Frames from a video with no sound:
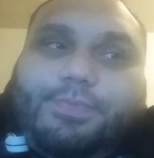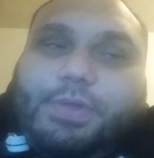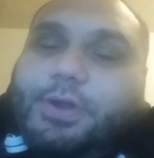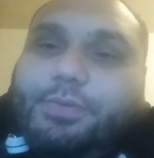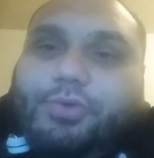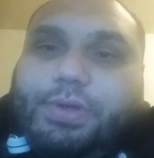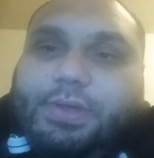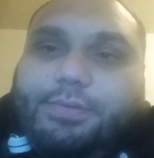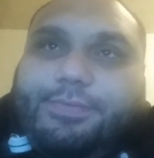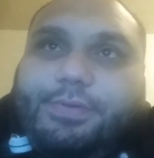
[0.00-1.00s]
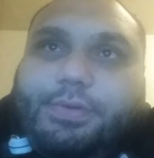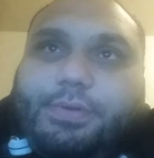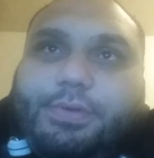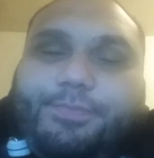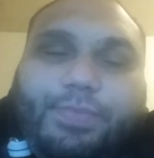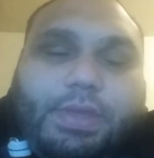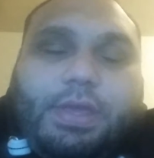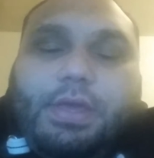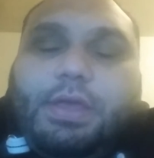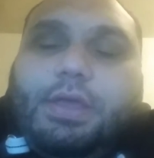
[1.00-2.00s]
heartbreaking for
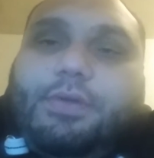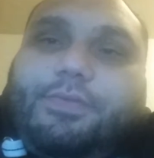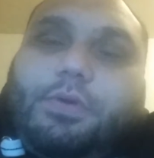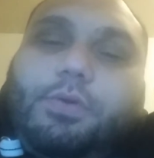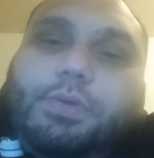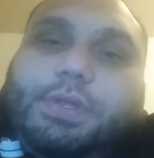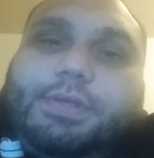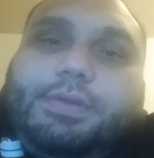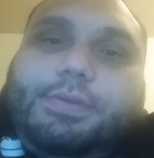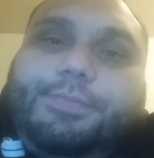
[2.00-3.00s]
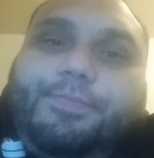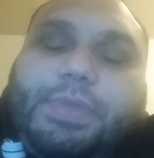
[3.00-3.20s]
Oakland.